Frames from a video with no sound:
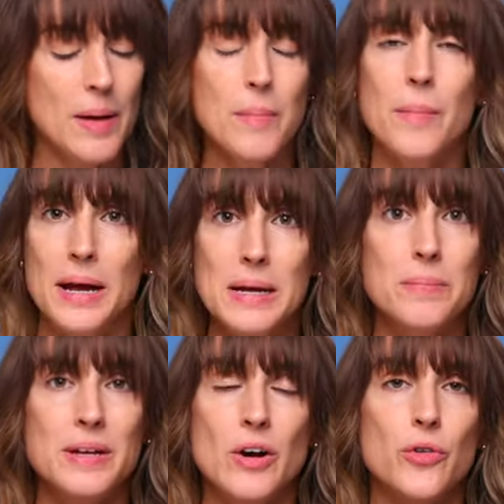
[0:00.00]
I
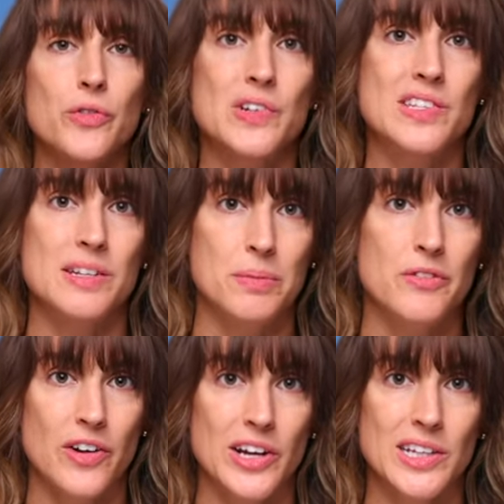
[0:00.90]
might be
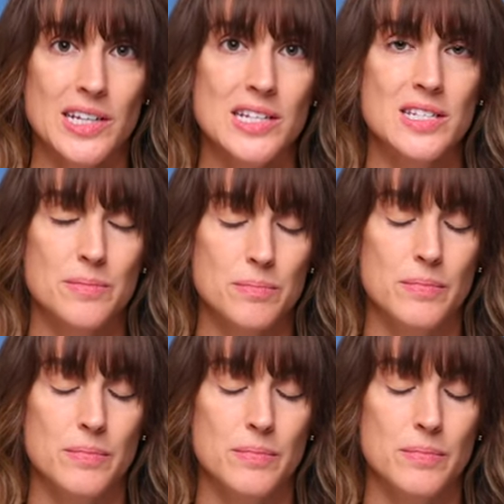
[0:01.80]
oversimplifying this,